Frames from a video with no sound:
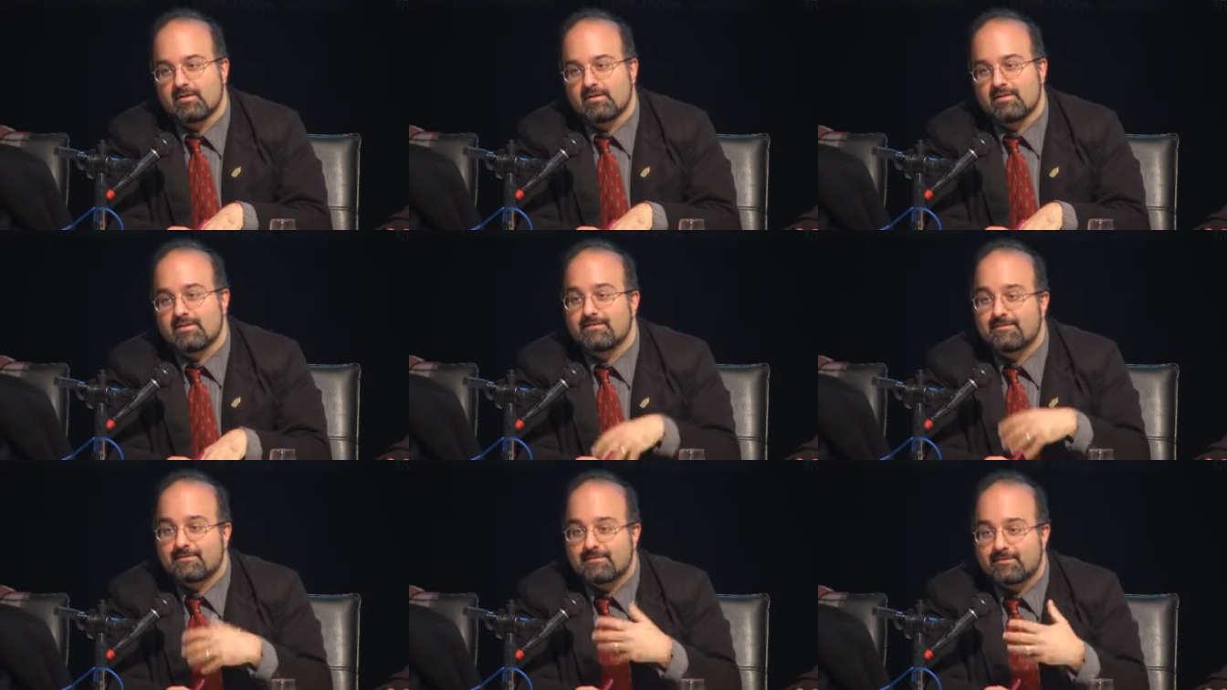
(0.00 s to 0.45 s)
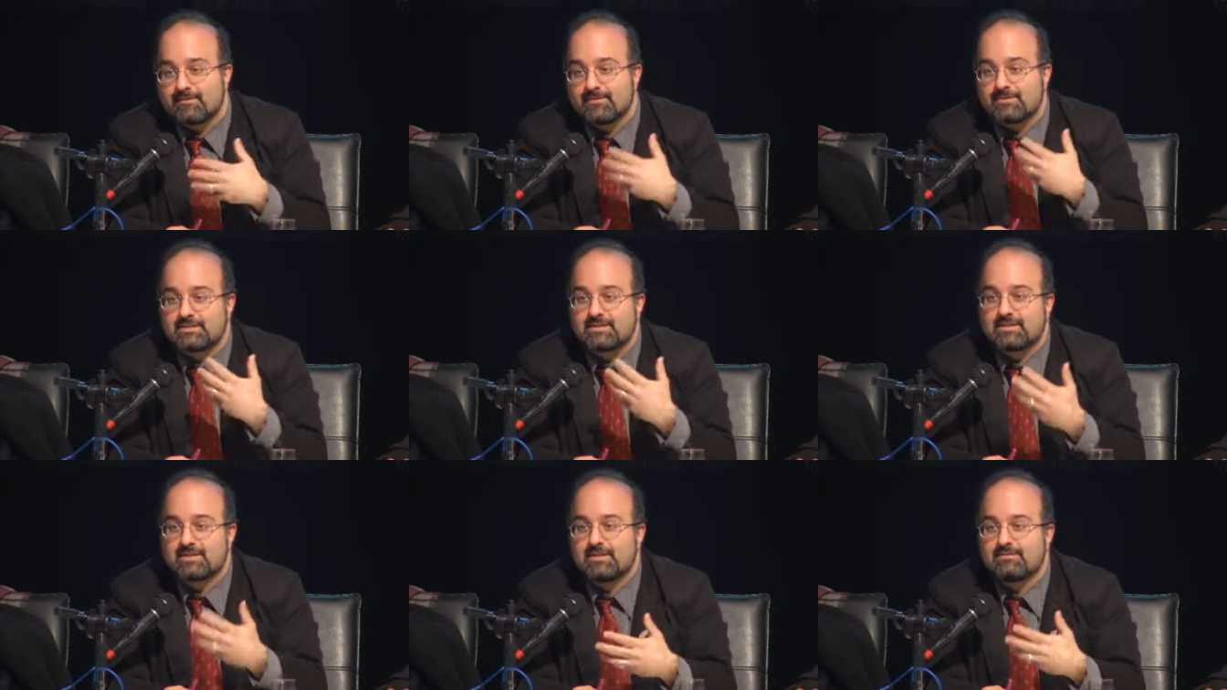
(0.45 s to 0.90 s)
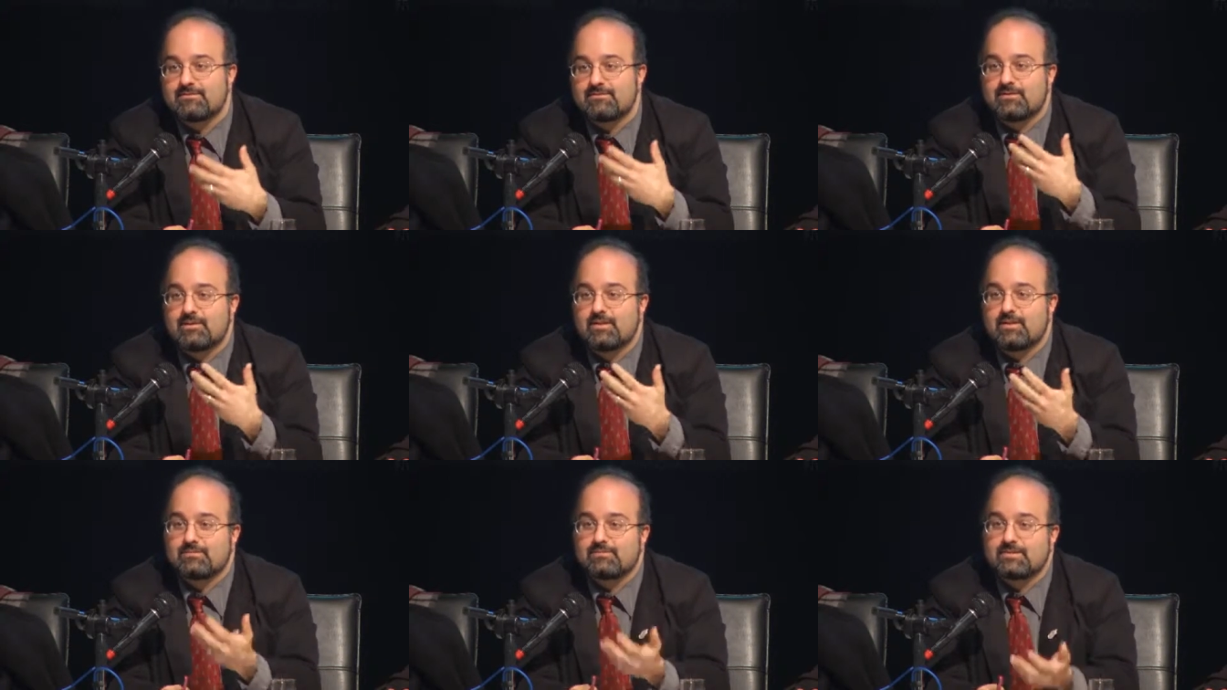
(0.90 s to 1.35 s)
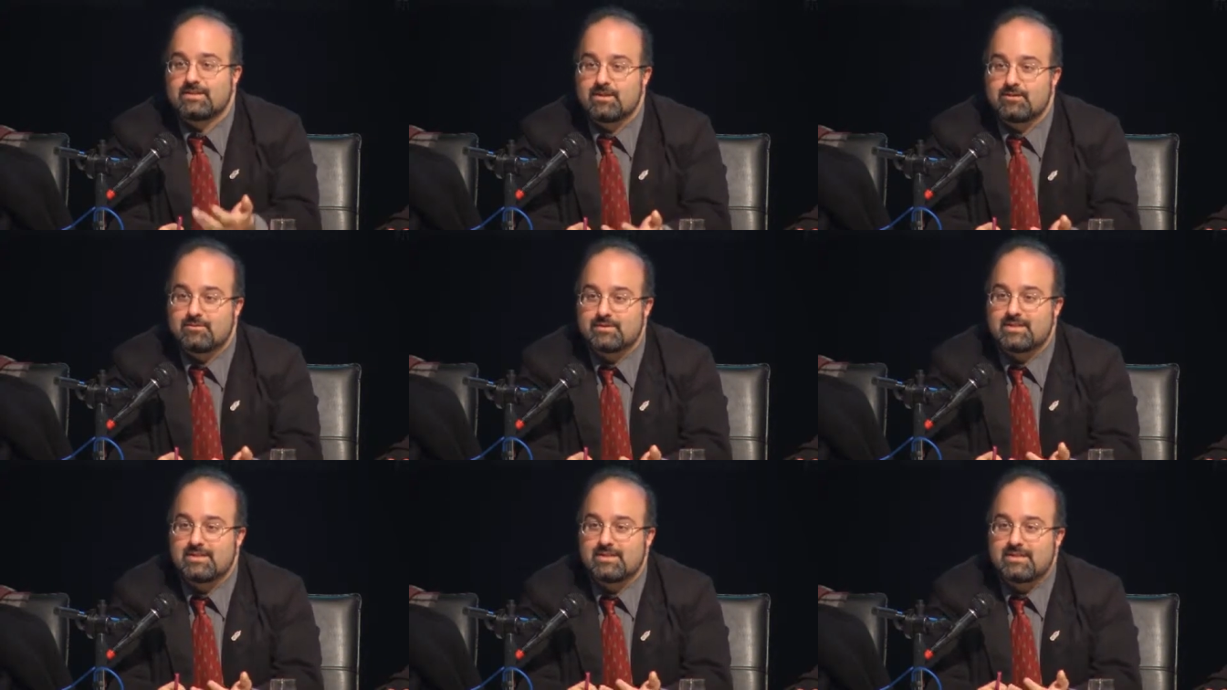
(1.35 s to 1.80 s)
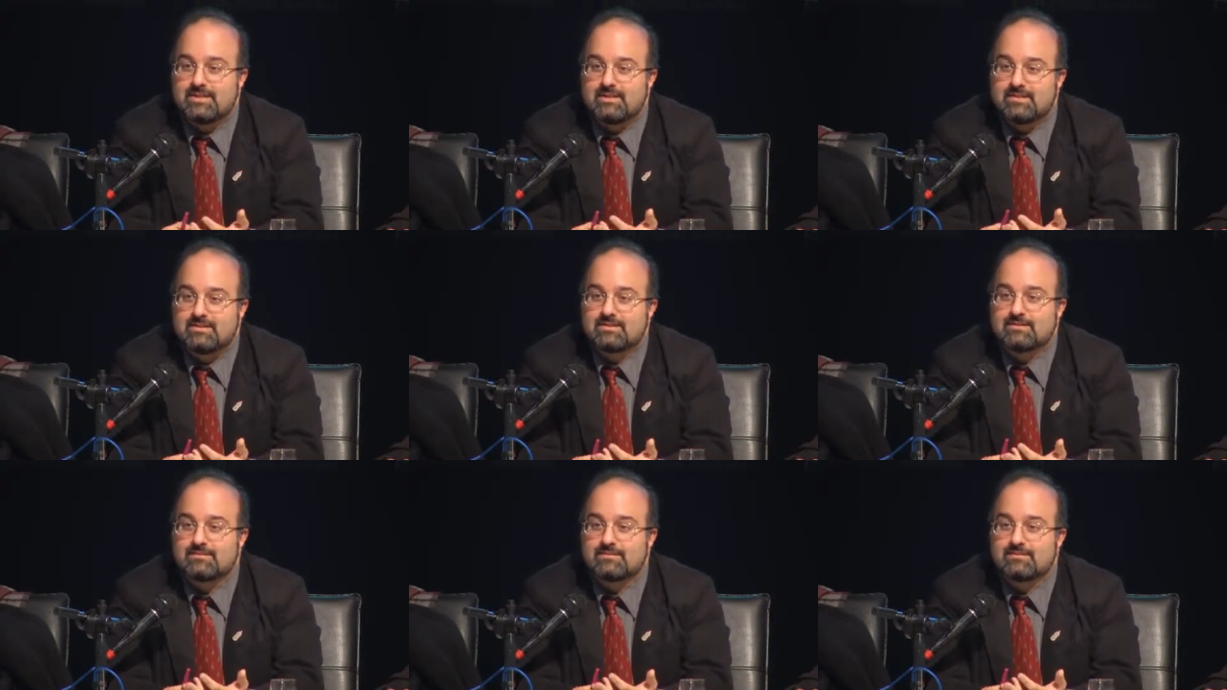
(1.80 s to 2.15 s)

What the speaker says: The first level of tawheed,